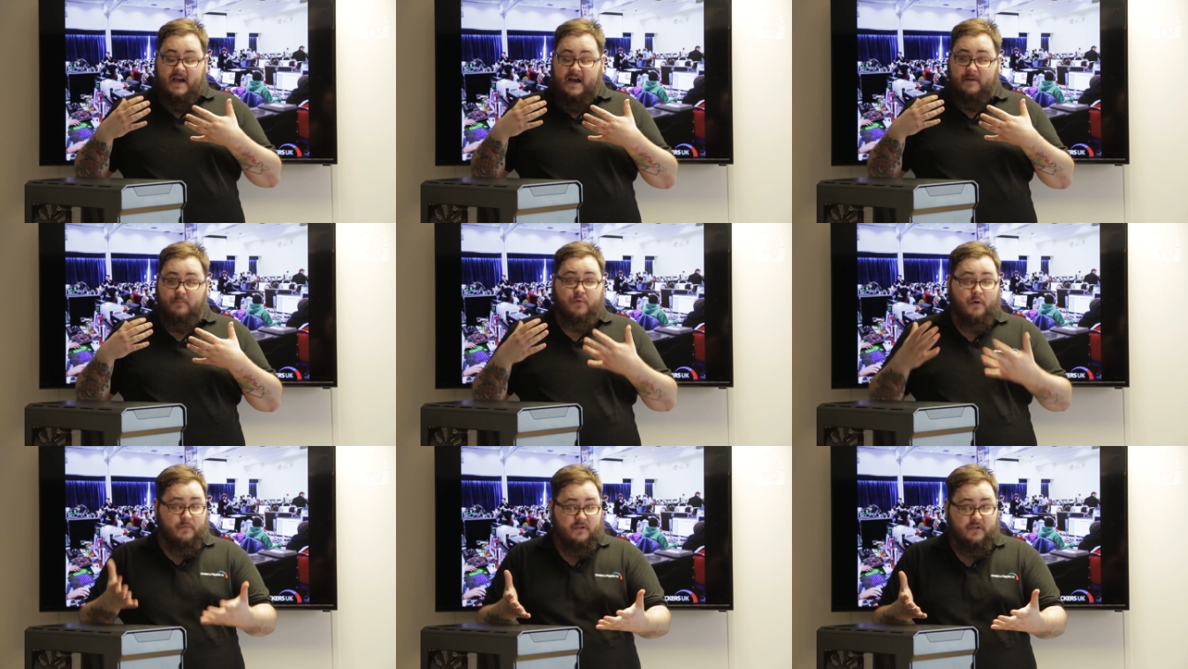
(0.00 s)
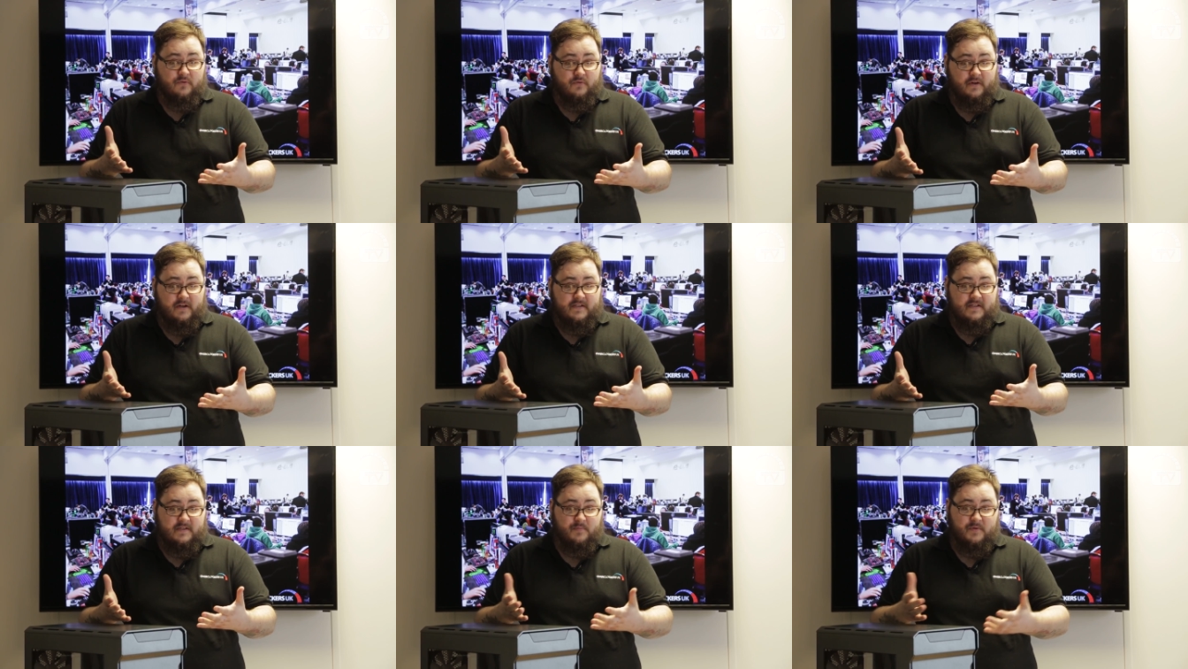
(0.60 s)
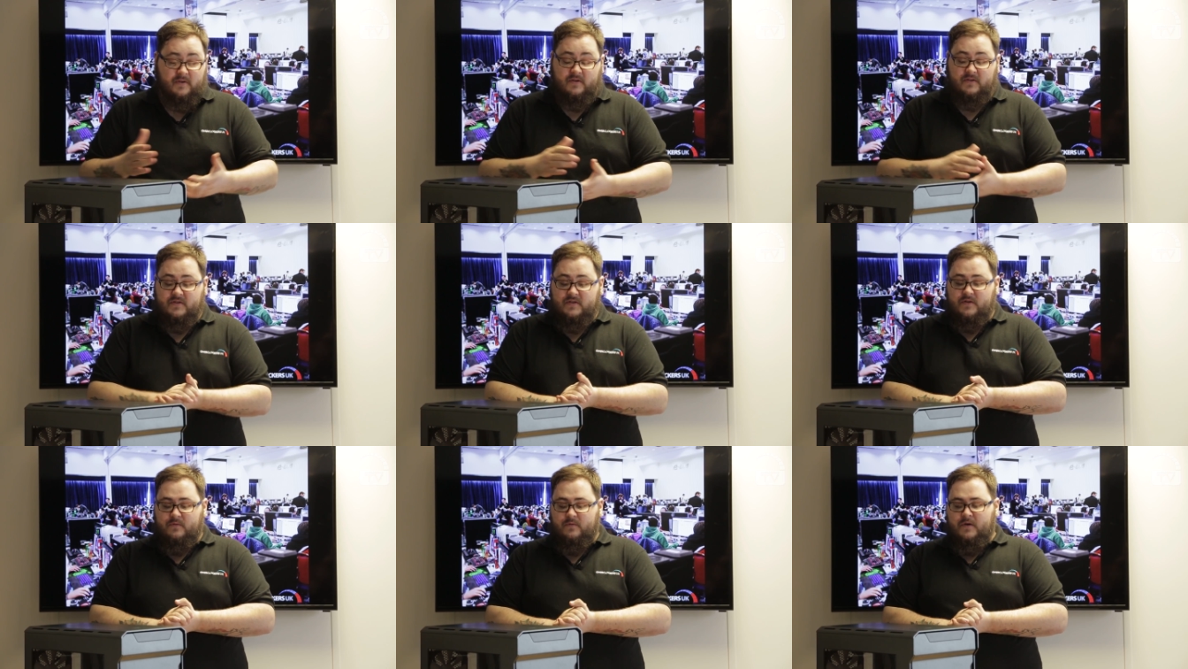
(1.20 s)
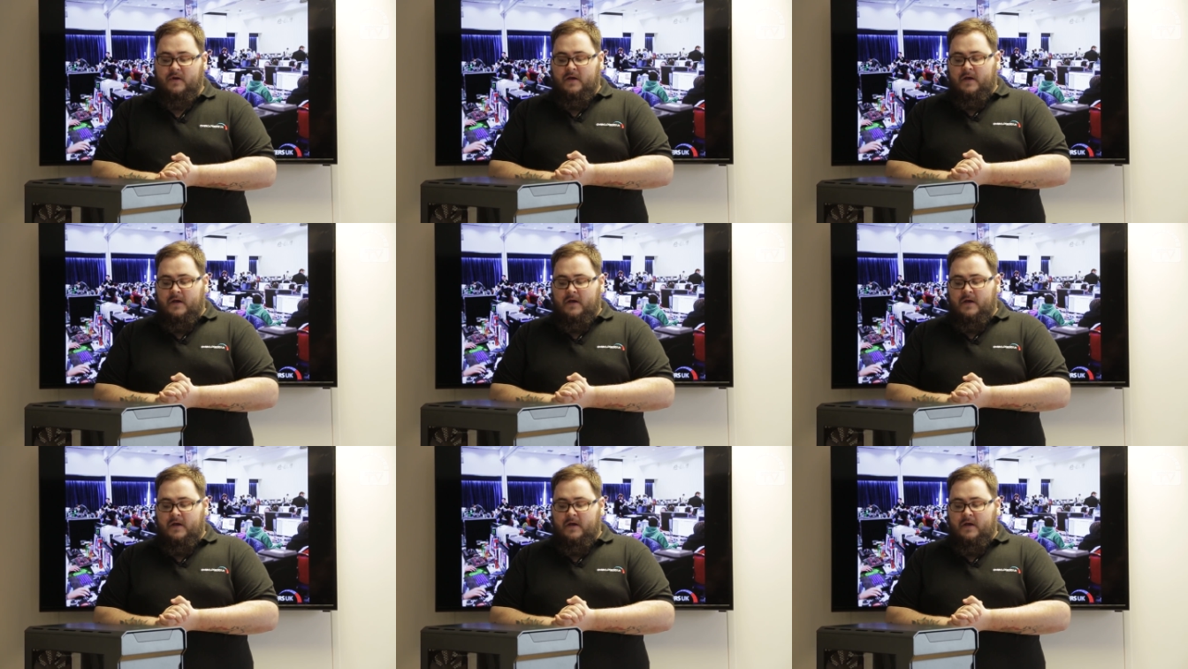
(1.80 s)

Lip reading: and probably your guys' opinion too.